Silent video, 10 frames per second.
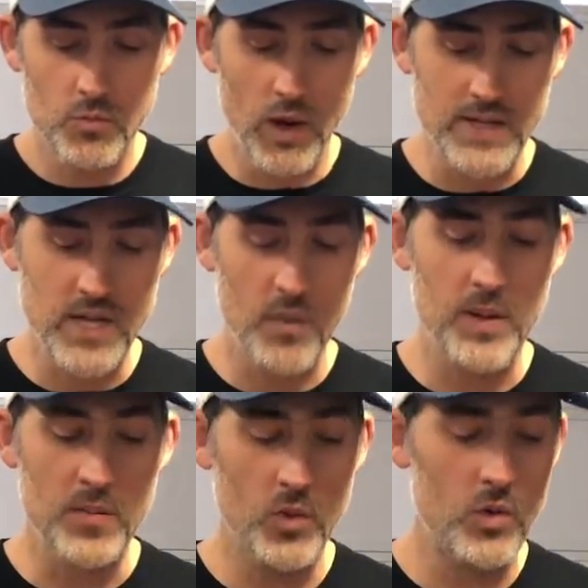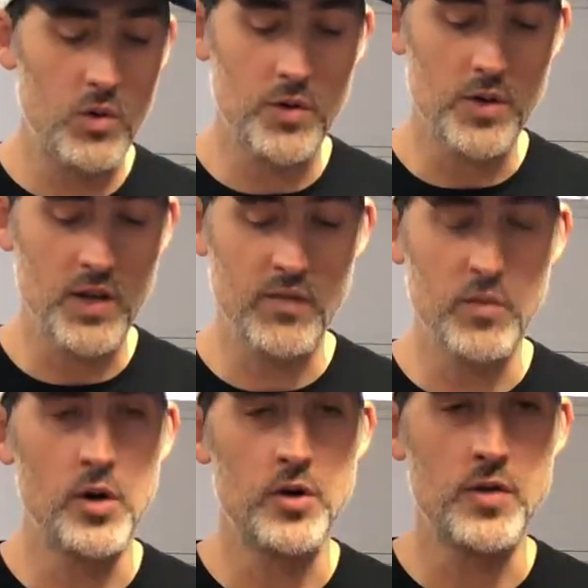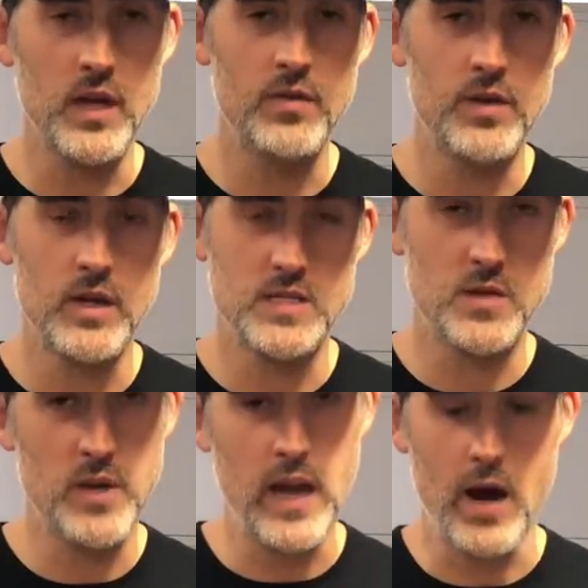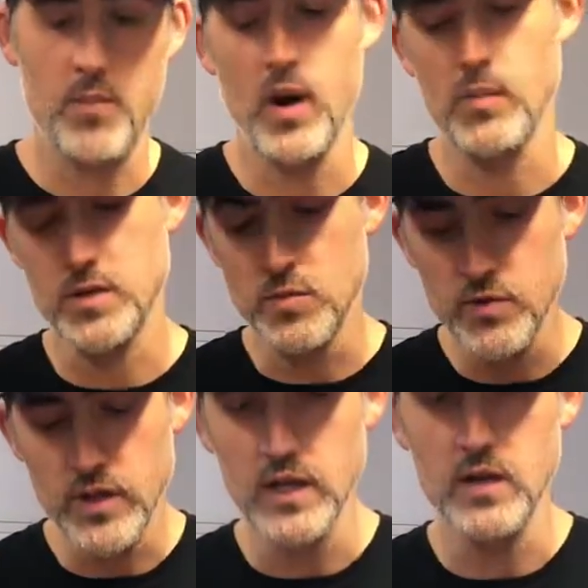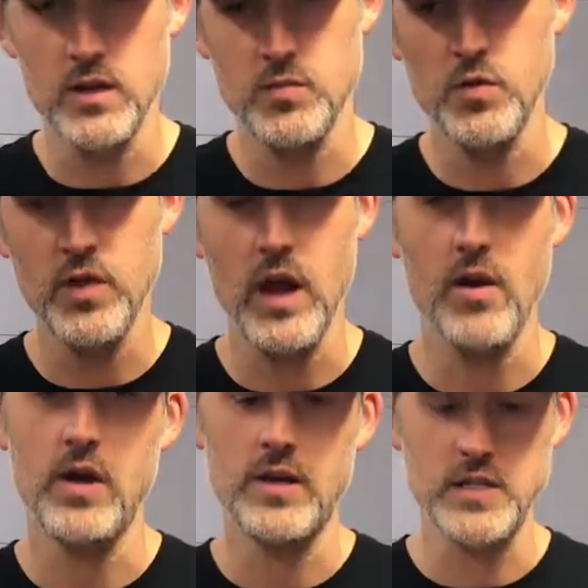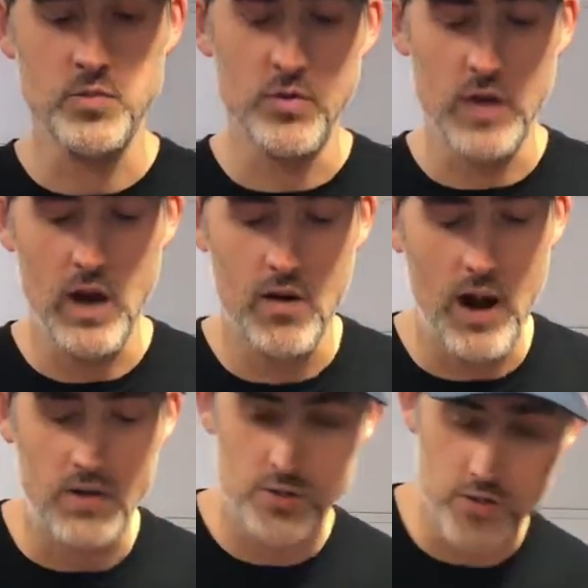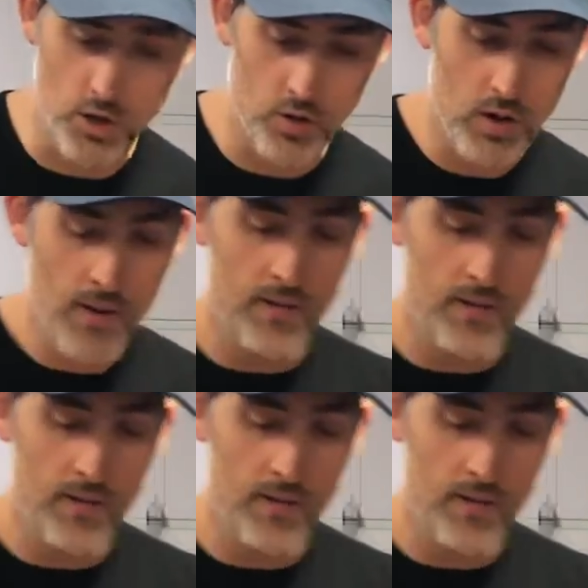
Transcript: I tell people when you think of a motor, think of it as a big air pump. It's moving it, it's moving air in, it's moving air out. So